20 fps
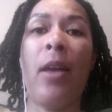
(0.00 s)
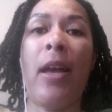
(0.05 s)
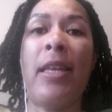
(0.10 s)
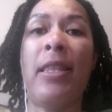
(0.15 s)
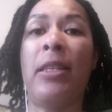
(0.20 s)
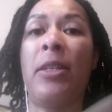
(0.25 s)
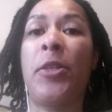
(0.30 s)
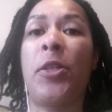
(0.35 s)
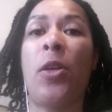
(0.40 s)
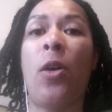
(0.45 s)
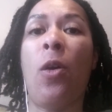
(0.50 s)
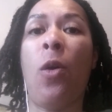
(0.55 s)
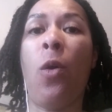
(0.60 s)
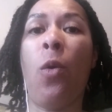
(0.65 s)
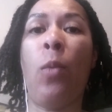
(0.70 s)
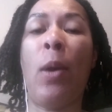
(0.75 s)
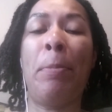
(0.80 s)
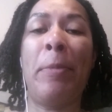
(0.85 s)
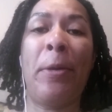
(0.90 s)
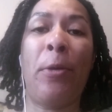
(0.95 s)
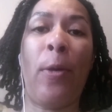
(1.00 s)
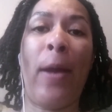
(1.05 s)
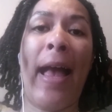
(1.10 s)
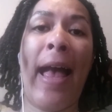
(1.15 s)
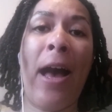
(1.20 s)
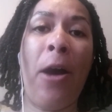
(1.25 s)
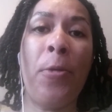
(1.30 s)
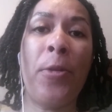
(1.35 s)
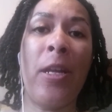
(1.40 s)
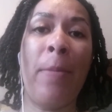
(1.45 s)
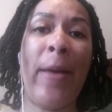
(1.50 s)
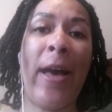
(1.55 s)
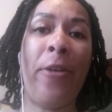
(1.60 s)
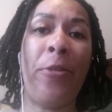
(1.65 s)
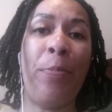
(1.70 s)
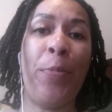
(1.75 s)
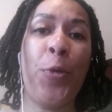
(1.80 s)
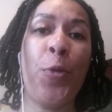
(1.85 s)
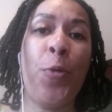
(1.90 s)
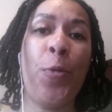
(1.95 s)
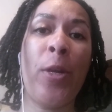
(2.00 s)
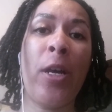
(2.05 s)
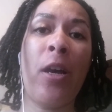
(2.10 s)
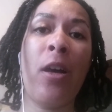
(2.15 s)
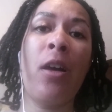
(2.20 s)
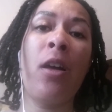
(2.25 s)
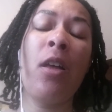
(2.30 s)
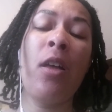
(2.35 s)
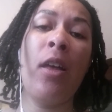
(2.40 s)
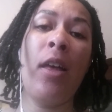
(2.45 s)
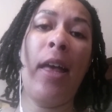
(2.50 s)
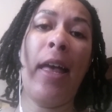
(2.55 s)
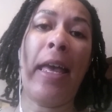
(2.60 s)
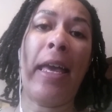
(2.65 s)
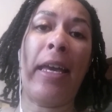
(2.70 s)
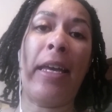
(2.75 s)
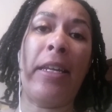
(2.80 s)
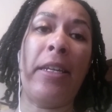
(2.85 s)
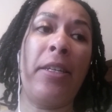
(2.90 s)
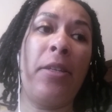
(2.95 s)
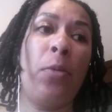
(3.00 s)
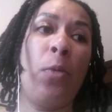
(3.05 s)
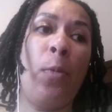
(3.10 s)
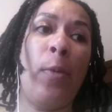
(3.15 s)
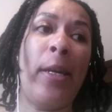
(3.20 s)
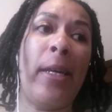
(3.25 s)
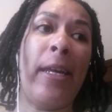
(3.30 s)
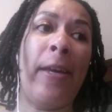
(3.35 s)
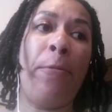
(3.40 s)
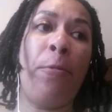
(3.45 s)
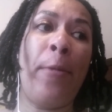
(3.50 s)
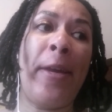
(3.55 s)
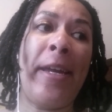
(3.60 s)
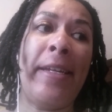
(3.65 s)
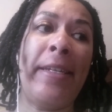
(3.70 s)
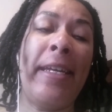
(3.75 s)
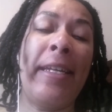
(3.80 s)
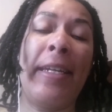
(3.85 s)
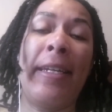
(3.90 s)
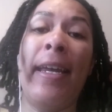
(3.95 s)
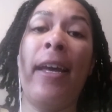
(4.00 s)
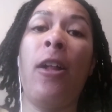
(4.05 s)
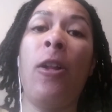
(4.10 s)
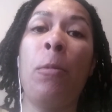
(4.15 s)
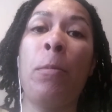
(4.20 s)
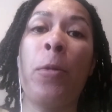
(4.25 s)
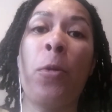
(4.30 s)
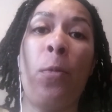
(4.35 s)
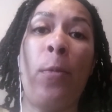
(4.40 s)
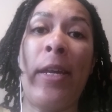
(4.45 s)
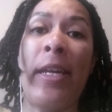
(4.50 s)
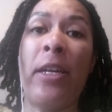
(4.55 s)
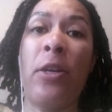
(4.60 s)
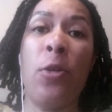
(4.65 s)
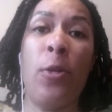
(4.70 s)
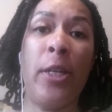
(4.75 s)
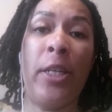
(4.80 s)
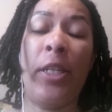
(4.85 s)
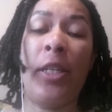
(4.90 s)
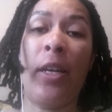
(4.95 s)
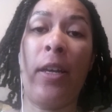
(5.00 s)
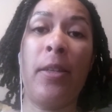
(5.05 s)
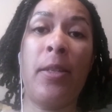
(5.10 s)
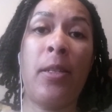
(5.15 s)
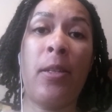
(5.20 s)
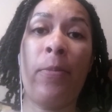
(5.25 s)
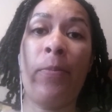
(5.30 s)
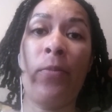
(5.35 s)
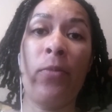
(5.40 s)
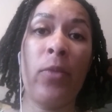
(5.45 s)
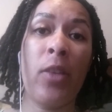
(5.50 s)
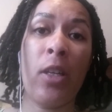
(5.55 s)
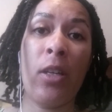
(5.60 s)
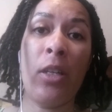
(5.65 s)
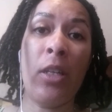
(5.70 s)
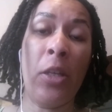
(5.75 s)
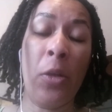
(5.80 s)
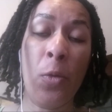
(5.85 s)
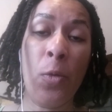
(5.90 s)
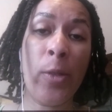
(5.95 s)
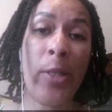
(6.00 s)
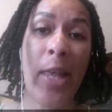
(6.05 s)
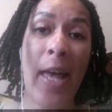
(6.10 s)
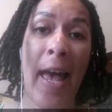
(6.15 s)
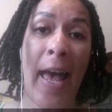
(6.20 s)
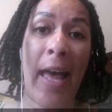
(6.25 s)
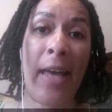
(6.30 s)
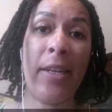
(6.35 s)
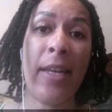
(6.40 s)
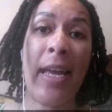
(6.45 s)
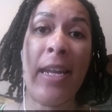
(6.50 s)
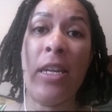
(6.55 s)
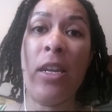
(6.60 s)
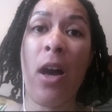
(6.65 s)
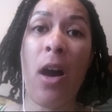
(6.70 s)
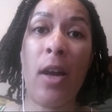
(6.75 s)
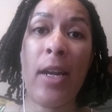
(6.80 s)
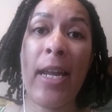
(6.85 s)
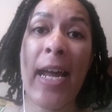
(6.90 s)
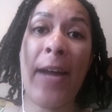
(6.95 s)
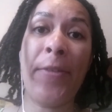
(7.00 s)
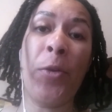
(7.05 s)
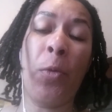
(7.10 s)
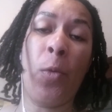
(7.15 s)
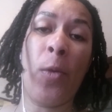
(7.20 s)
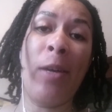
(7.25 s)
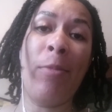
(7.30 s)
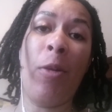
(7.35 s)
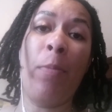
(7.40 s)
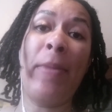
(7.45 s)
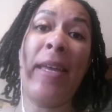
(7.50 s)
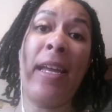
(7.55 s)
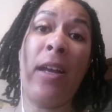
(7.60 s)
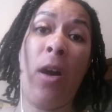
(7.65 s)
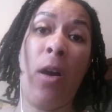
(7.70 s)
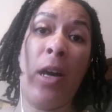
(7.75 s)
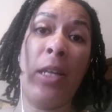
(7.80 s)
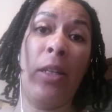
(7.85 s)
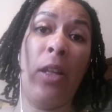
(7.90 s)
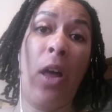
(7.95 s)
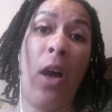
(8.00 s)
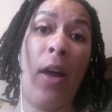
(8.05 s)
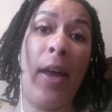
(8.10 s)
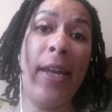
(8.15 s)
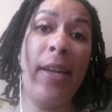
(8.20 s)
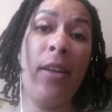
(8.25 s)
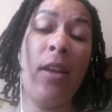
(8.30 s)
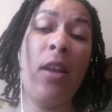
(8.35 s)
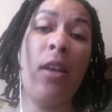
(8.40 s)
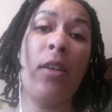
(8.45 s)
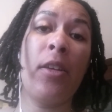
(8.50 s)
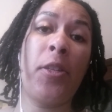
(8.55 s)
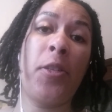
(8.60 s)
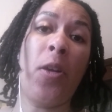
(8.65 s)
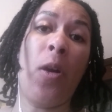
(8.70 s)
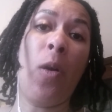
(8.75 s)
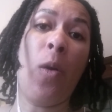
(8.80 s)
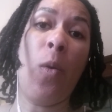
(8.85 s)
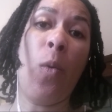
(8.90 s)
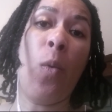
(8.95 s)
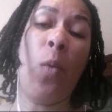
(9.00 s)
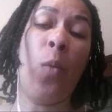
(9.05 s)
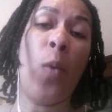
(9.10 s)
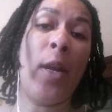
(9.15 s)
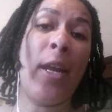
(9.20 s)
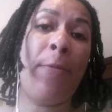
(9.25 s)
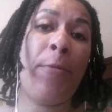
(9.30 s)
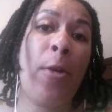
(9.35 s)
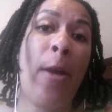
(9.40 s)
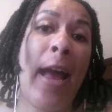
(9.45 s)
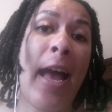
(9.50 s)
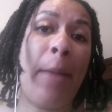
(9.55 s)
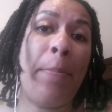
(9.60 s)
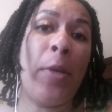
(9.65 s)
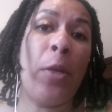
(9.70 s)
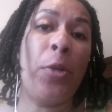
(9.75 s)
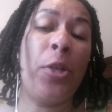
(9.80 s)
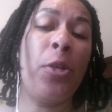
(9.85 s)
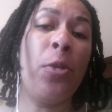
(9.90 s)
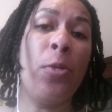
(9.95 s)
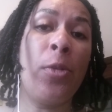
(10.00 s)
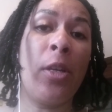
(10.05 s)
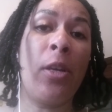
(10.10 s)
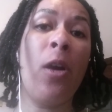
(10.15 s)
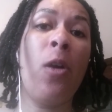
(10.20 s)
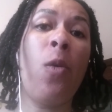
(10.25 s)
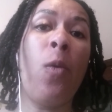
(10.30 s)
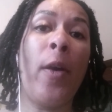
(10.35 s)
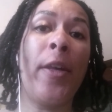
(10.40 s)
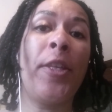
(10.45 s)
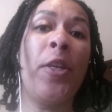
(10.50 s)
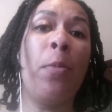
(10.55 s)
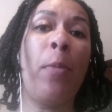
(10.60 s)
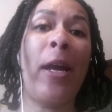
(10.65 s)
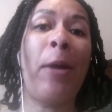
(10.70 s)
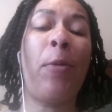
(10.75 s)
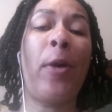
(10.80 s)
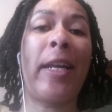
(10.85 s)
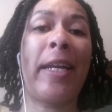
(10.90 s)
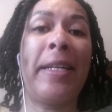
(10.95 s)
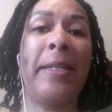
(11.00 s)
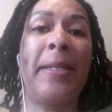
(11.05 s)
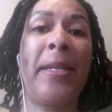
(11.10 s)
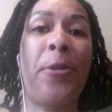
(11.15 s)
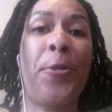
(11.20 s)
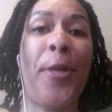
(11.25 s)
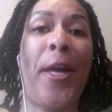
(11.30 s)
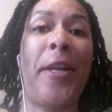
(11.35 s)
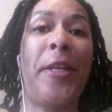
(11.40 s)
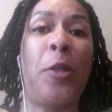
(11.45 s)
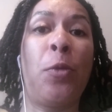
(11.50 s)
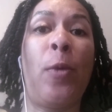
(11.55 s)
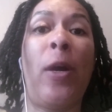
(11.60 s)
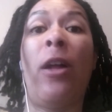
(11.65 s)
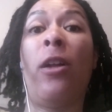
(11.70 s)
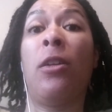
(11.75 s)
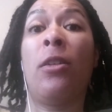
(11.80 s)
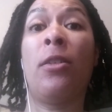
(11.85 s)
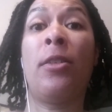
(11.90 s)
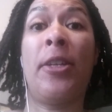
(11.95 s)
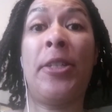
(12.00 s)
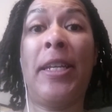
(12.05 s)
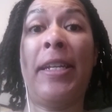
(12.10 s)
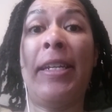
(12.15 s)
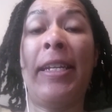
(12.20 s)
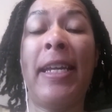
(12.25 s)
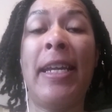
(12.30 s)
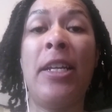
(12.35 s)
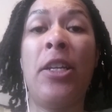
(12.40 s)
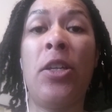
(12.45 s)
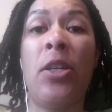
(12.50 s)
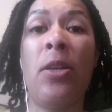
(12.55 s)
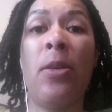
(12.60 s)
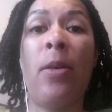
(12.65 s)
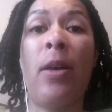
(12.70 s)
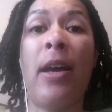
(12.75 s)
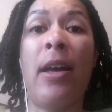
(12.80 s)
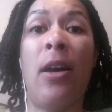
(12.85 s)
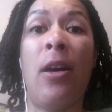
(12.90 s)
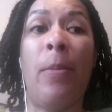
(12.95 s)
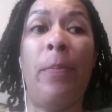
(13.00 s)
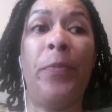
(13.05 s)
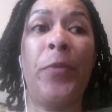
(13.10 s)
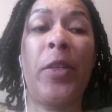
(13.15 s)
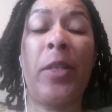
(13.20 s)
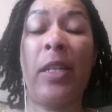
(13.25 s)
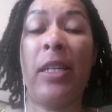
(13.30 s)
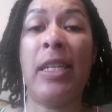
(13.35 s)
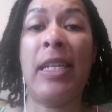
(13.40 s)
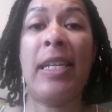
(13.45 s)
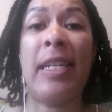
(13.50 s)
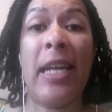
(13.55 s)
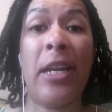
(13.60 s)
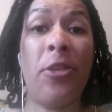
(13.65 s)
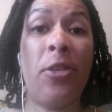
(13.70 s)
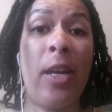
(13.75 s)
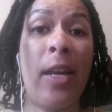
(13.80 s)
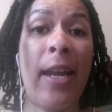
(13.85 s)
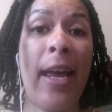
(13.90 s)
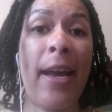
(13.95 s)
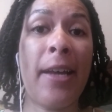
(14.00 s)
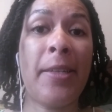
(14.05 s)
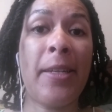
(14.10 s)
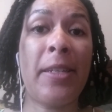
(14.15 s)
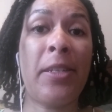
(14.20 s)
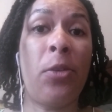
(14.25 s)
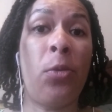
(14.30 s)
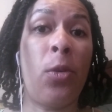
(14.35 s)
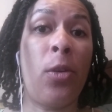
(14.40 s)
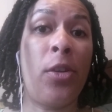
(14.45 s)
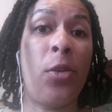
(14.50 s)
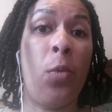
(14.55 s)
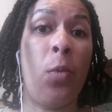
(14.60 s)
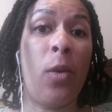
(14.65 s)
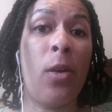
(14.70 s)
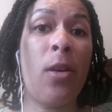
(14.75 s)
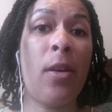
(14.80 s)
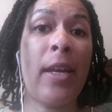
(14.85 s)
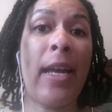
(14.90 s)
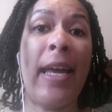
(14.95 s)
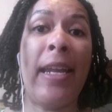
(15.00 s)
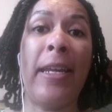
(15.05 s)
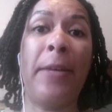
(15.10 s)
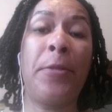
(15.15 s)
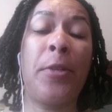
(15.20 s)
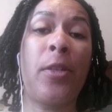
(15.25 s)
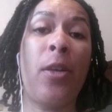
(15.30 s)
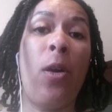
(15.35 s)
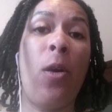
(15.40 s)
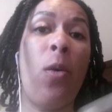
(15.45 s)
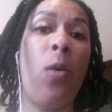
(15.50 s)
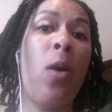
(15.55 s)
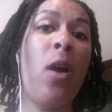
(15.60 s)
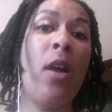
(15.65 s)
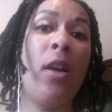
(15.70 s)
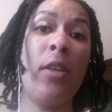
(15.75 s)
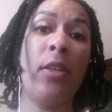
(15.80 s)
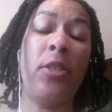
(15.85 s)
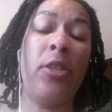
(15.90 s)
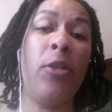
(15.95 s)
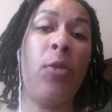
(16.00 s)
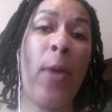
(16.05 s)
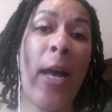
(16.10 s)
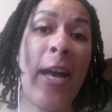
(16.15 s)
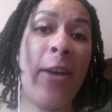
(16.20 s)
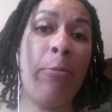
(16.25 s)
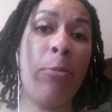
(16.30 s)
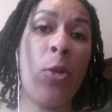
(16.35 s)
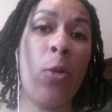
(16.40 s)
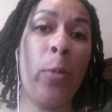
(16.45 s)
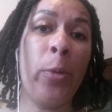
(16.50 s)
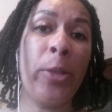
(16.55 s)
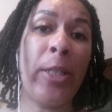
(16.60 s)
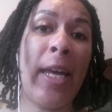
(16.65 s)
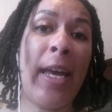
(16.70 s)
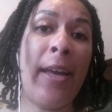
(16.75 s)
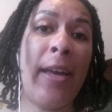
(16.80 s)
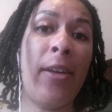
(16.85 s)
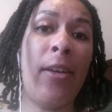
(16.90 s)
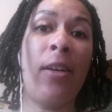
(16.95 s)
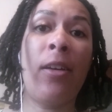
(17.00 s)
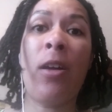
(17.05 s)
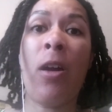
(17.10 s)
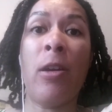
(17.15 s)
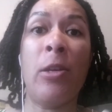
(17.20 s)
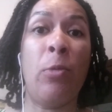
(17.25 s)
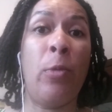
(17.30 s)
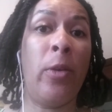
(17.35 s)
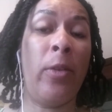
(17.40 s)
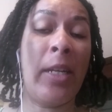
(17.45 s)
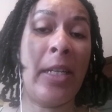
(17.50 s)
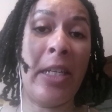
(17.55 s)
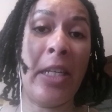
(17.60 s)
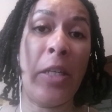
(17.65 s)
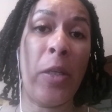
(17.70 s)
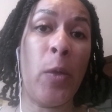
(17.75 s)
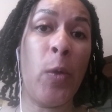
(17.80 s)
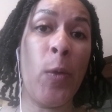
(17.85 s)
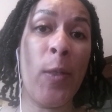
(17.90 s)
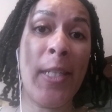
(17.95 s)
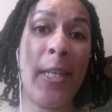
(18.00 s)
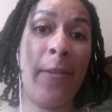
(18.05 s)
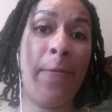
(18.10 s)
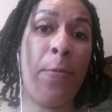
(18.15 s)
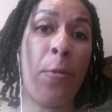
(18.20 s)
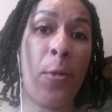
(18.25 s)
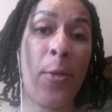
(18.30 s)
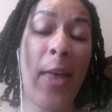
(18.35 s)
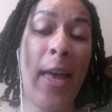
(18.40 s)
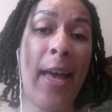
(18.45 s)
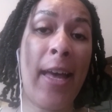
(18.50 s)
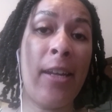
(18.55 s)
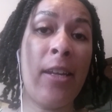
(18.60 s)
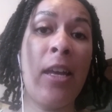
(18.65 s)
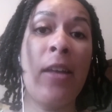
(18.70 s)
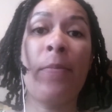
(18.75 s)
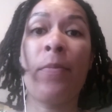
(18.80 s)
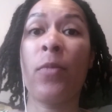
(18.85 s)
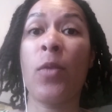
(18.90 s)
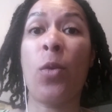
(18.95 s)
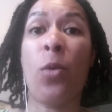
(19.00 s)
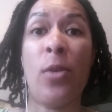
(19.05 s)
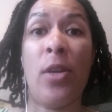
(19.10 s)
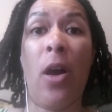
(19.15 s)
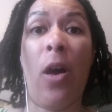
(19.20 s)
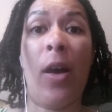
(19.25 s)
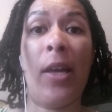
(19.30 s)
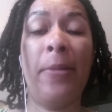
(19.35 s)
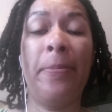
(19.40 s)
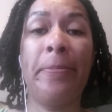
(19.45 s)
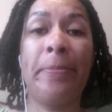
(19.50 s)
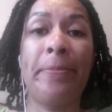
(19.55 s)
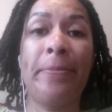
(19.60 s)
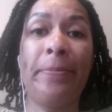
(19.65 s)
And so when we were out and about in Pune, and if we needed help, we could just use that and not have to worry about being online. So whatever app you choose to go with, you might want to consider that as well. Does it need internet access in order to work? And if so, do you have mobile data? Are you willing to use it for that or not?